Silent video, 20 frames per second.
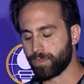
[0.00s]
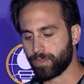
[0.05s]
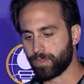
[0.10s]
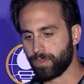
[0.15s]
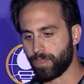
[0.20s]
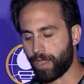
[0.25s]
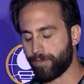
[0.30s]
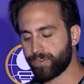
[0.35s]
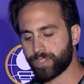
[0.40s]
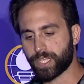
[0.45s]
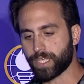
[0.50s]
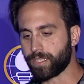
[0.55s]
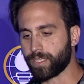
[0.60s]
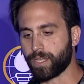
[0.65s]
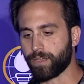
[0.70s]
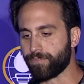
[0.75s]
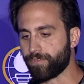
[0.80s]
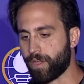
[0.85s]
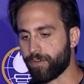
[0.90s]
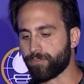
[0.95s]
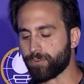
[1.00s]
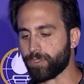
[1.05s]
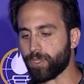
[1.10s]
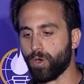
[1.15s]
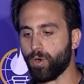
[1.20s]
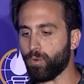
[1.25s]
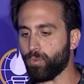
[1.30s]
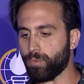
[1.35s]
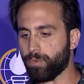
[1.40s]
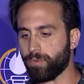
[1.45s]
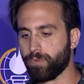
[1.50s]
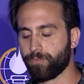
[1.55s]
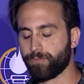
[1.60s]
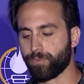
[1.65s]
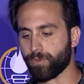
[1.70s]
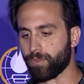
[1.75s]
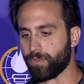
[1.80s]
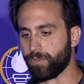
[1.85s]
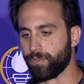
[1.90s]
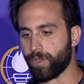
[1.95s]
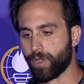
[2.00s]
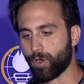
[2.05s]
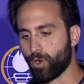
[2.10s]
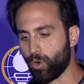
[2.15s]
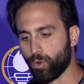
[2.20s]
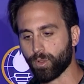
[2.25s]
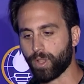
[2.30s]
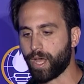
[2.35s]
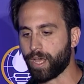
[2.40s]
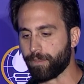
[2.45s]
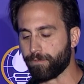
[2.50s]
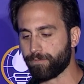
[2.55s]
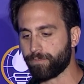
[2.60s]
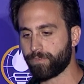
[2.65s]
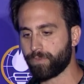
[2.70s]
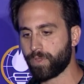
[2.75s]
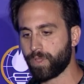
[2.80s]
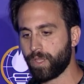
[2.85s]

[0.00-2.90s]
everything they've ever known for their whole life